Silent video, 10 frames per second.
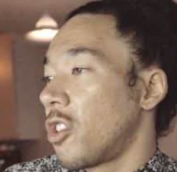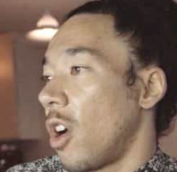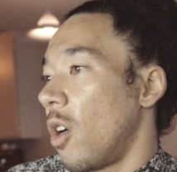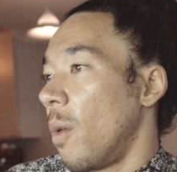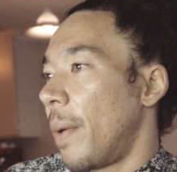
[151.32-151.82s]

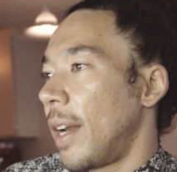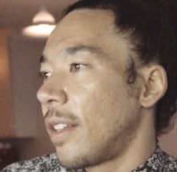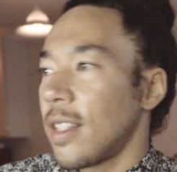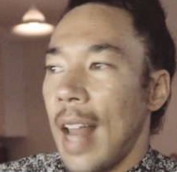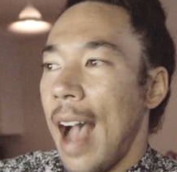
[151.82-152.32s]
So, but
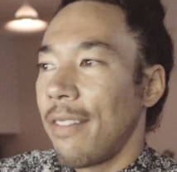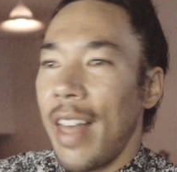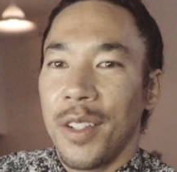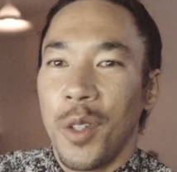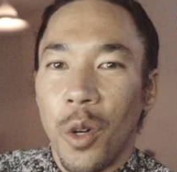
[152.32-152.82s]
it doesn't have
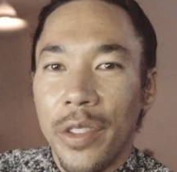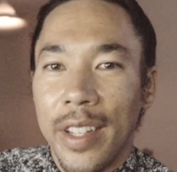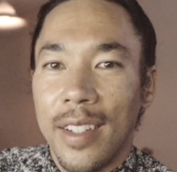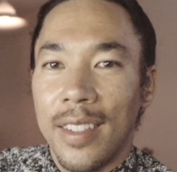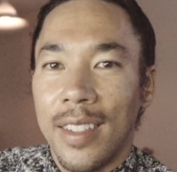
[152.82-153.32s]
that
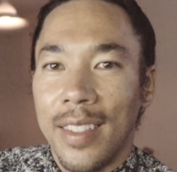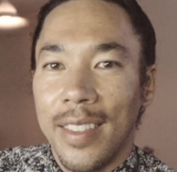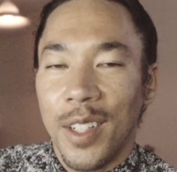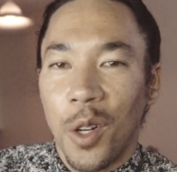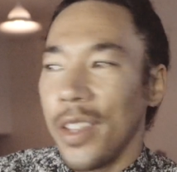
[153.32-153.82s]
golden,
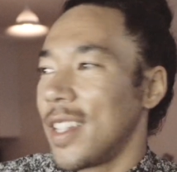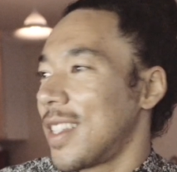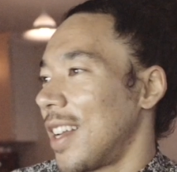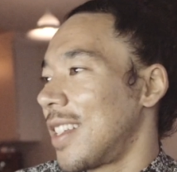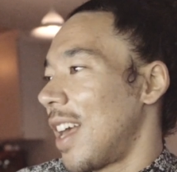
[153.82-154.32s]
the golden
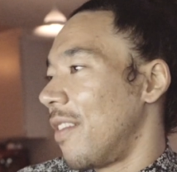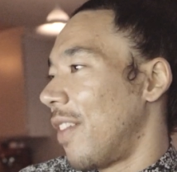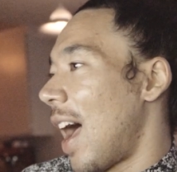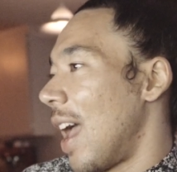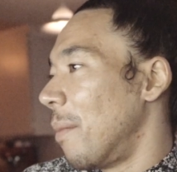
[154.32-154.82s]
sunset
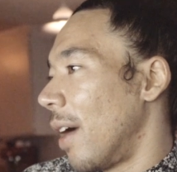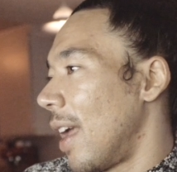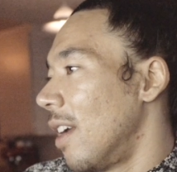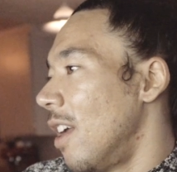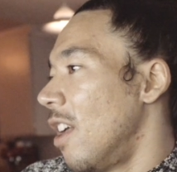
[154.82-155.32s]
vibe,
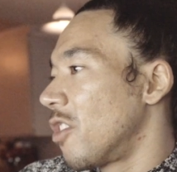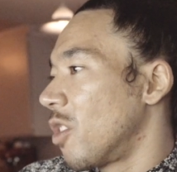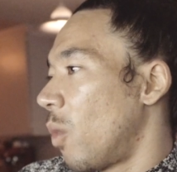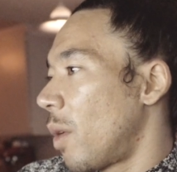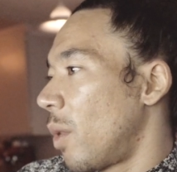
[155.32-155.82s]
right?
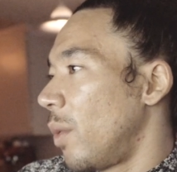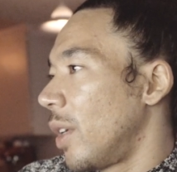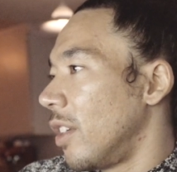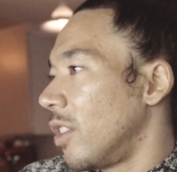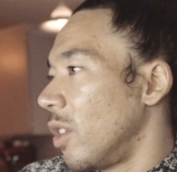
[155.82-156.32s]
So one way
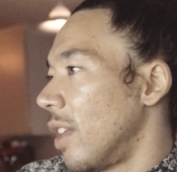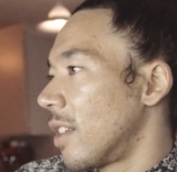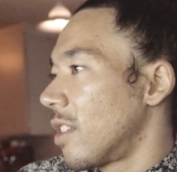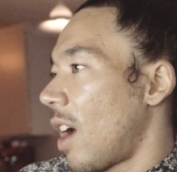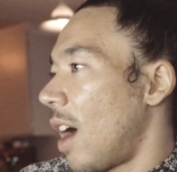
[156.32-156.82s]
we could do
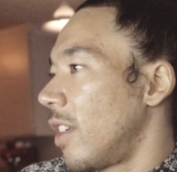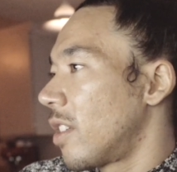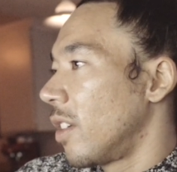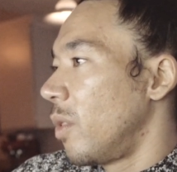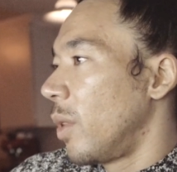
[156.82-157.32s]
this is
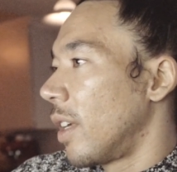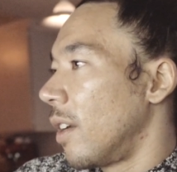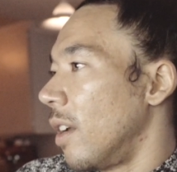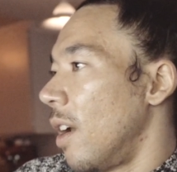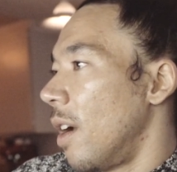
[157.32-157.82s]
obviously we
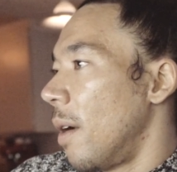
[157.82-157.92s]
can,